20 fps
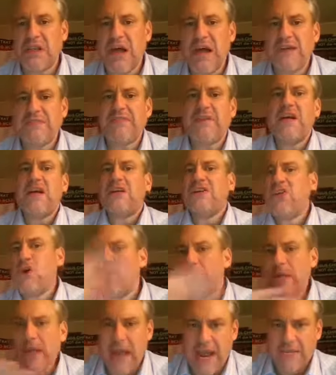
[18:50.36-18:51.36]
life.
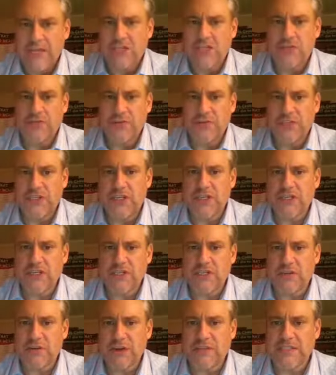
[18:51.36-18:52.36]
Nobody hates you for
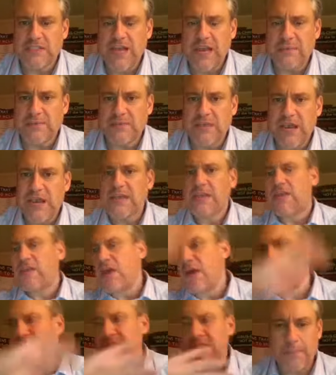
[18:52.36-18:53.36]
Jesus Christ's namesake. You're
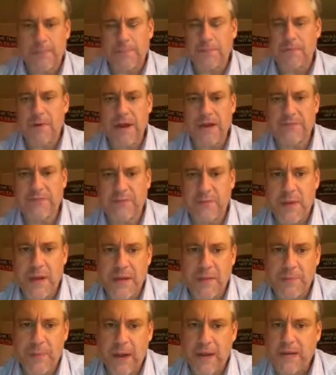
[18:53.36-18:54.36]
not separated from
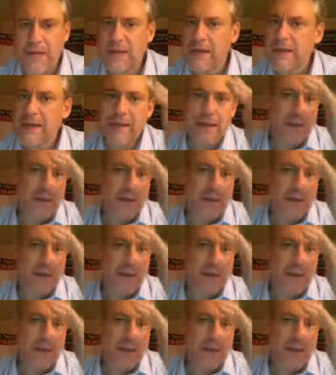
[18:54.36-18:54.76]
anybody.